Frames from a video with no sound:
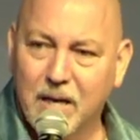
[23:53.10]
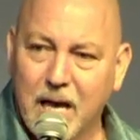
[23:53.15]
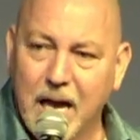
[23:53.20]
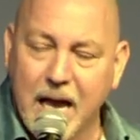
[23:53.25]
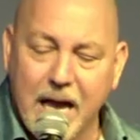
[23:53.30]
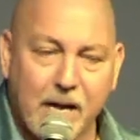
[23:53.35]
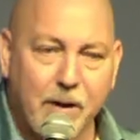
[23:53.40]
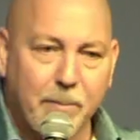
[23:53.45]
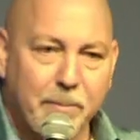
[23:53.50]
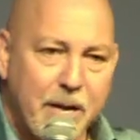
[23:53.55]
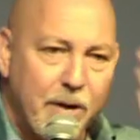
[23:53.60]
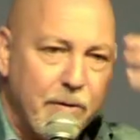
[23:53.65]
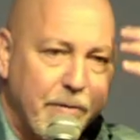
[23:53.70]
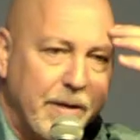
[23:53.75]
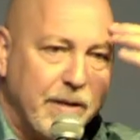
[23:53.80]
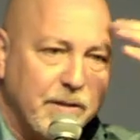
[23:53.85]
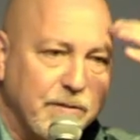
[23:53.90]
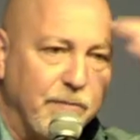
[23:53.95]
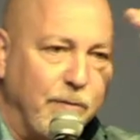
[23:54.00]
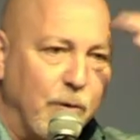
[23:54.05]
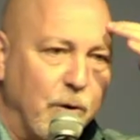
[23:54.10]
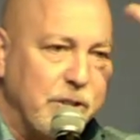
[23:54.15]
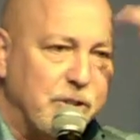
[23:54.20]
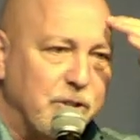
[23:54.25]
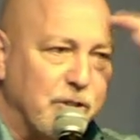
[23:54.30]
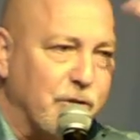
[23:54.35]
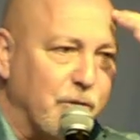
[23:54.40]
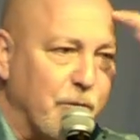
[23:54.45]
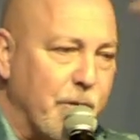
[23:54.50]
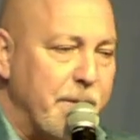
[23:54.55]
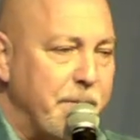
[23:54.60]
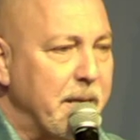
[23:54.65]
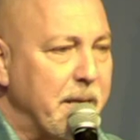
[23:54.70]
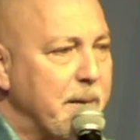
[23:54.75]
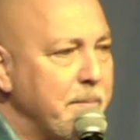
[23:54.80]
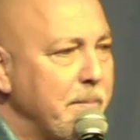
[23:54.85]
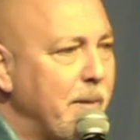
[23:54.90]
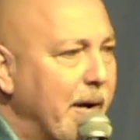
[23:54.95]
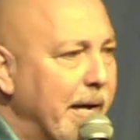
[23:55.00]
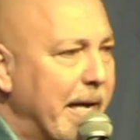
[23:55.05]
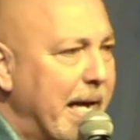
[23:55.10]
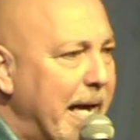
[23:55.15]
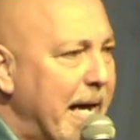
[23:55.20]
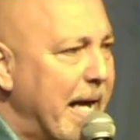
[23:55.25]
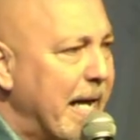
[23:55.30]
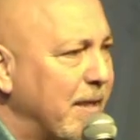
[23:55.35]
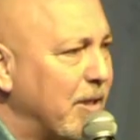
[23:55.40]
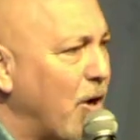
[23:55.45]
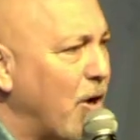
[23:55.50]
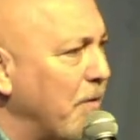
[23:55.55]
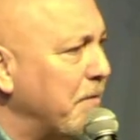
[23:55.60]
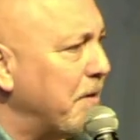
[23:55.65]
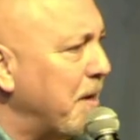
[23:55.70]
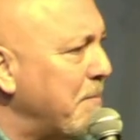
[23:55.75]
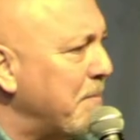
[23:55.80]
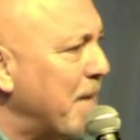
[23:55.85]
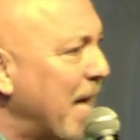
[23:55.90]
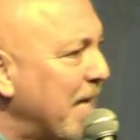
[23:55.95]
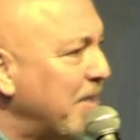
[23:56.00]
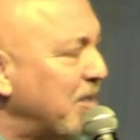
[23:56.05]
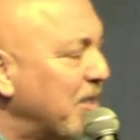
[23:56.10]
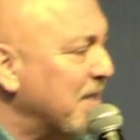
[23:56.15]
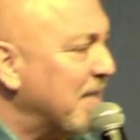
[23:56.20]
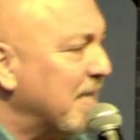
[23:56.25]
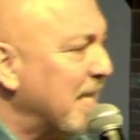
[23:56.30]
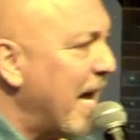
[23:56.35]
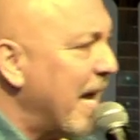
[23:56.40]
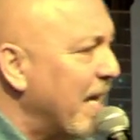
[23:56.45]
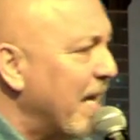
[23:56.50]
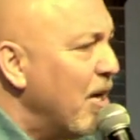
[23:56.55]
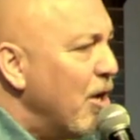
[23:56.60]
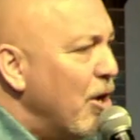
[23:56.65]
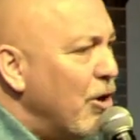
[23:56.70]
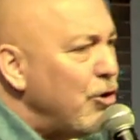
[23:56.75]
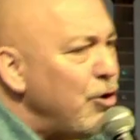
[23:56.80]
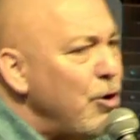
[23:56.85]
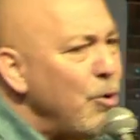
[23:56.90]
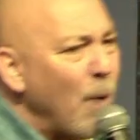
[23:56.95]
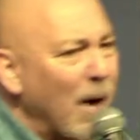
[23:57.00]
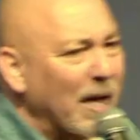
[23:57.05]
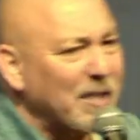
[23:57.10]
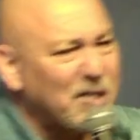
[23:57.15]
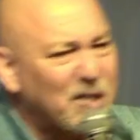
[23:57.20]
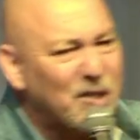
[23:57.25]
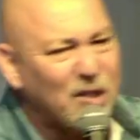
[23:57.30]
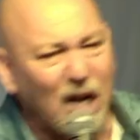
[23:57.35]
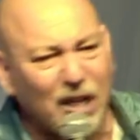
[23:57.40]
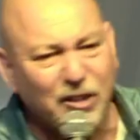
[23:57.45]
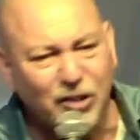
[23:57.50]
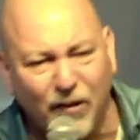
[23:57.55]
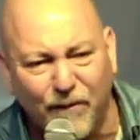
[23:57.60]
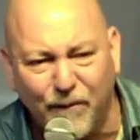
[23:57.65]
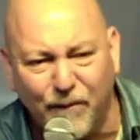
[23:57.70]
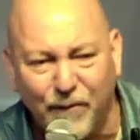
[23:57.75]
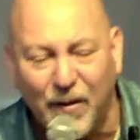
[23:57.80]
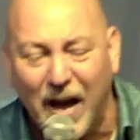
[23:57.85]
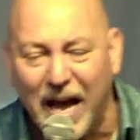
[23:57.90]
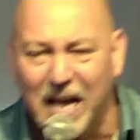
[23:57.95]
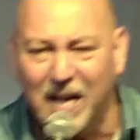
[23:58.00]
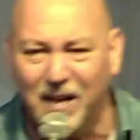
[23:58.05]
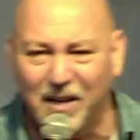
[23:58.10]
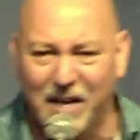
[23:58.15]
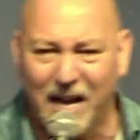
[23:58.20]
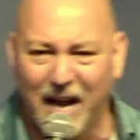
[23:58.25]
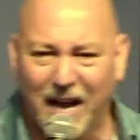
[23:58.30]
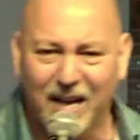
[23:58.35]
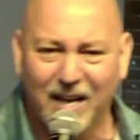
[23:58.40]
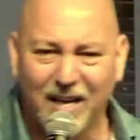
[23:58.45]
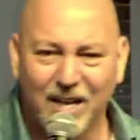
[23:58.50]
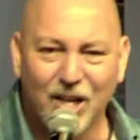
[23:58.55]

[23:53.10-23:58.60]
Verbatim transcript: And I'm hearing this voice screaming in my head condemnation, saying, You are such a failure.